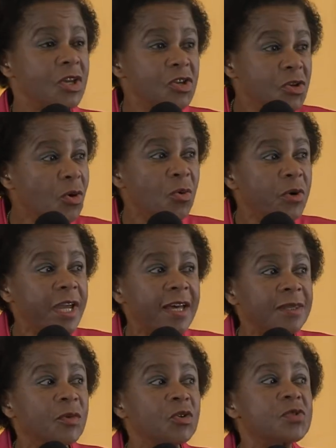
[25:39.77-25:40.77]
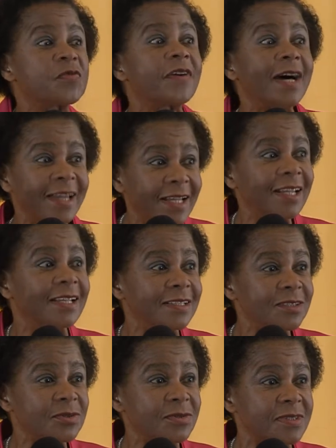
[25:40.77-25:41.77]
You know, we are the most
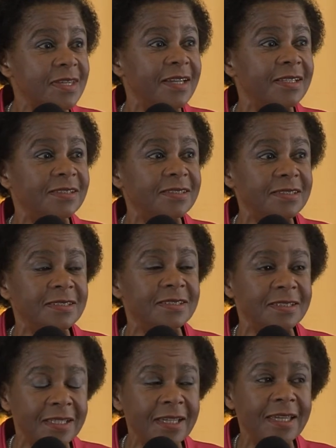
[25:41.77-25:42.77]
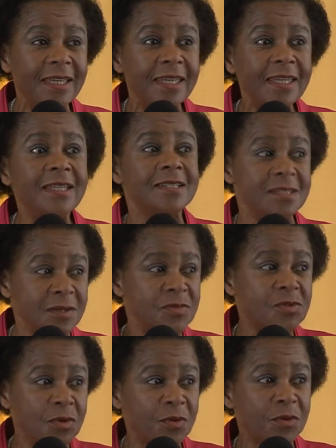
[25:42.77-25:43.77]
violent society in
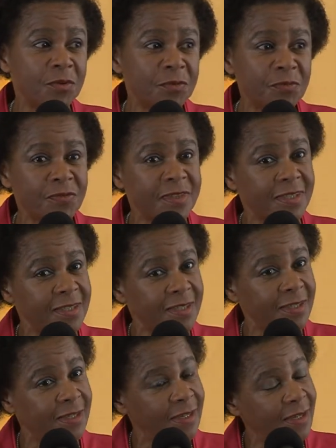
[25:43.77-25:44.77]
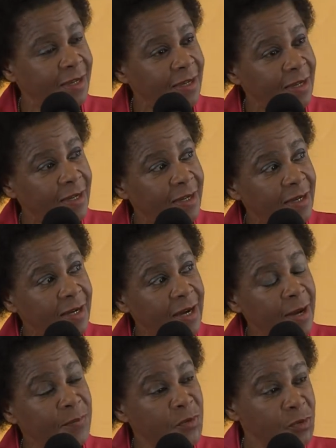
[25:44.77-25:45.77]
terms of the
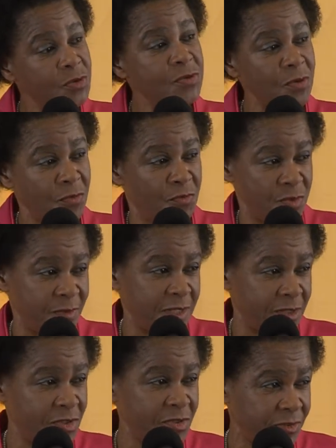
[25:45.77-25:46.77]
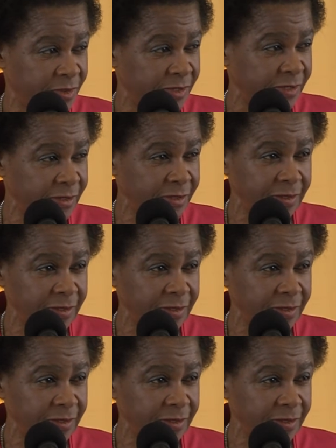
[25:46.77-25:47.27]
abuse of women and children.